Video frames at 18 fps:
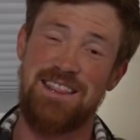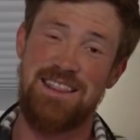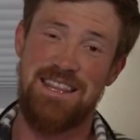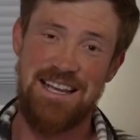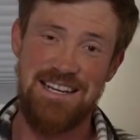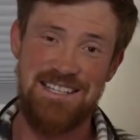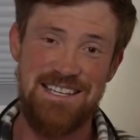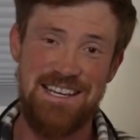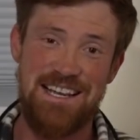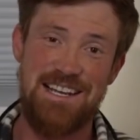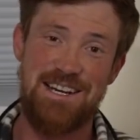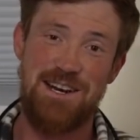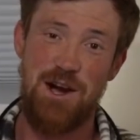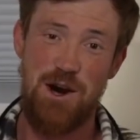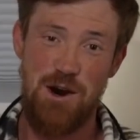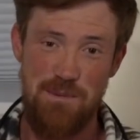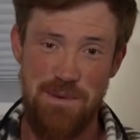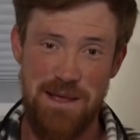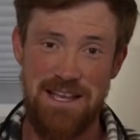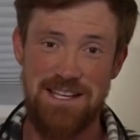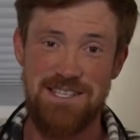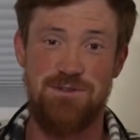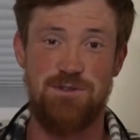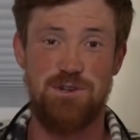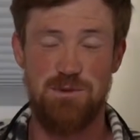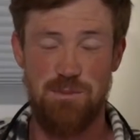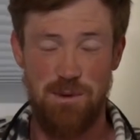Thanks again to
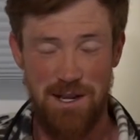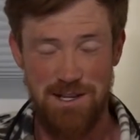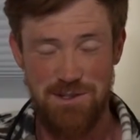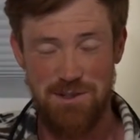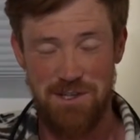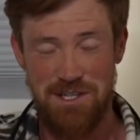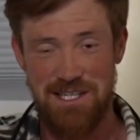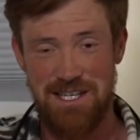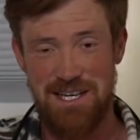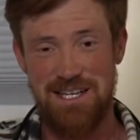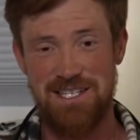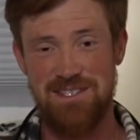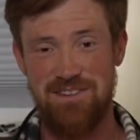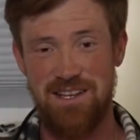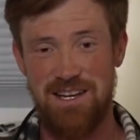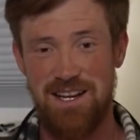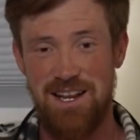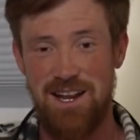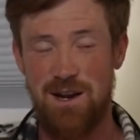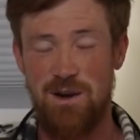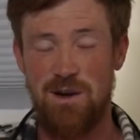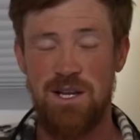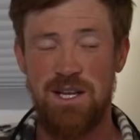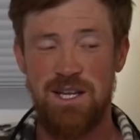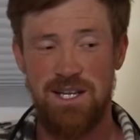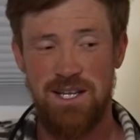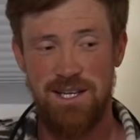Omaze for sponsoring today's video.